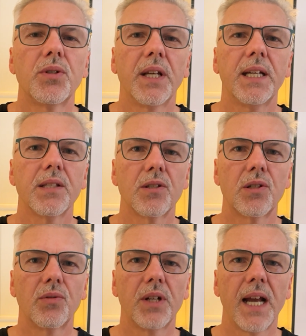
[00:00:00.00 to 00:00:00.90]
seconds
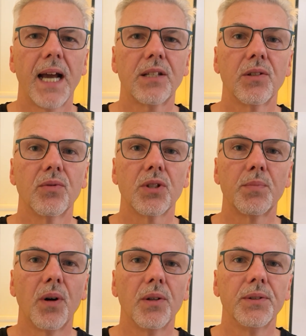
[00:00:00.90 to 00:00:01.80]
to react and
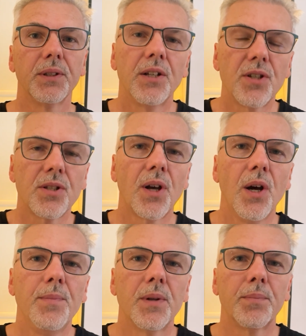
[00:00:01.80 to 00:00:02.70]
respond. I just
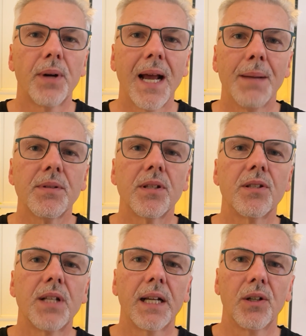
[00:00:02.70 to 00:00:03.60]
hope that perhaps
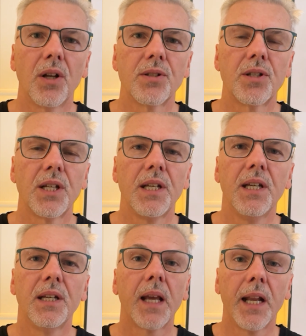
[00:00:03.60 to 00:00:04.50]
this
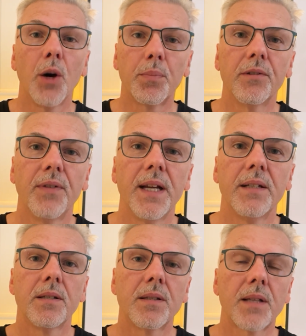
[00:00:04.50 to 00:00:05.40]
technology can help
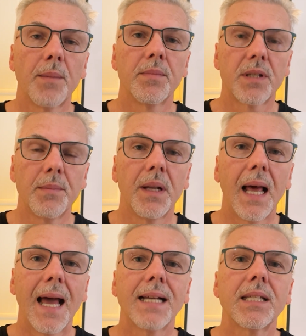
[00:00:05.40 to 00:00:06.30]
prevent some
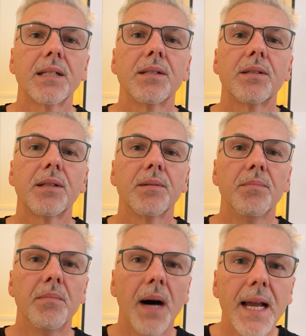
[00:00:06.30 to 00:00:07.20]
similar accidents that
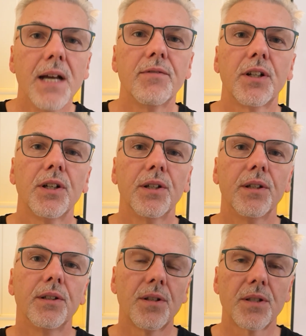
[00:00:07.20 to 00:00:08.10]
may have
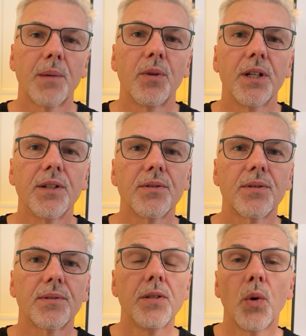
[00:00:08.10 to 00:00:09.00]
occurred to someone
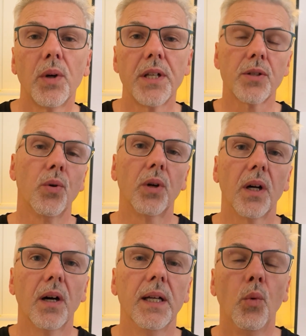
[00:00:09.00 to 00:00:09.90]
else. So what is
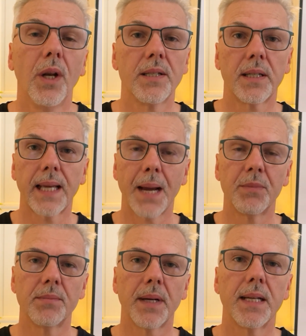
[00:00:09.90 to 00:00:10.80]
Hawkeye? Well, it's a
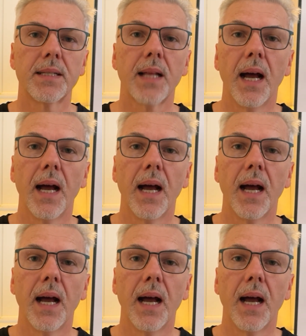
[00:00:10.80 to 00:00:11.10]
camera-based